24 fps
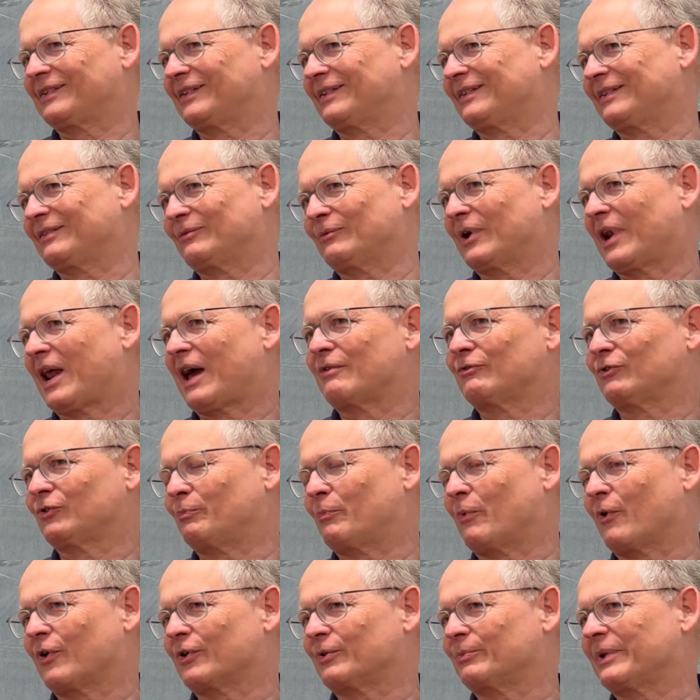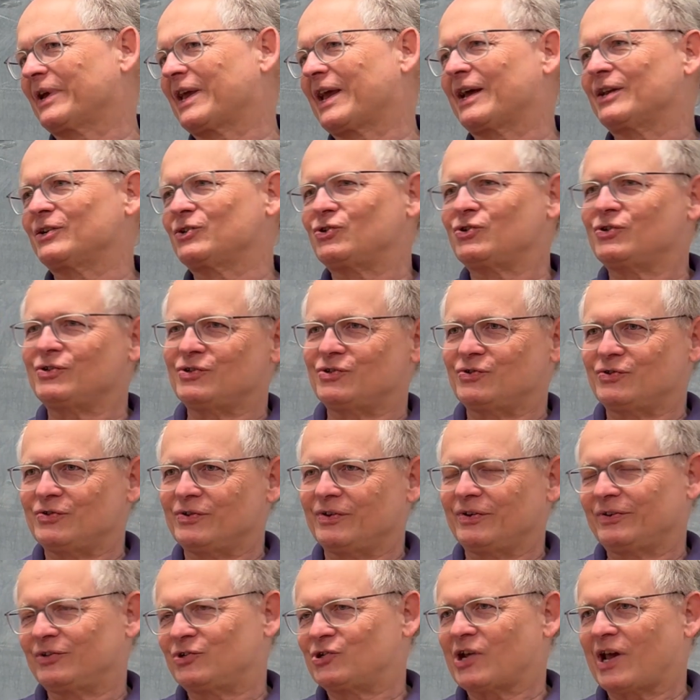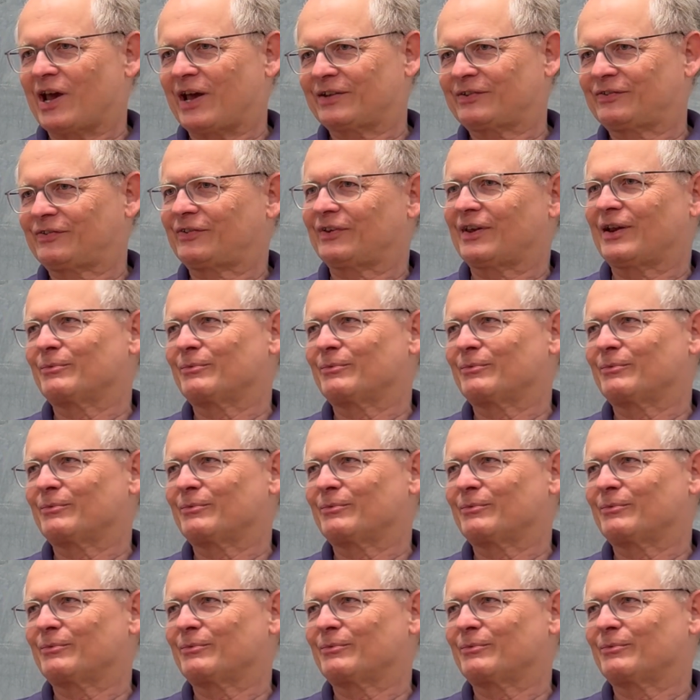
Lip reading: And when I was born, we had jets,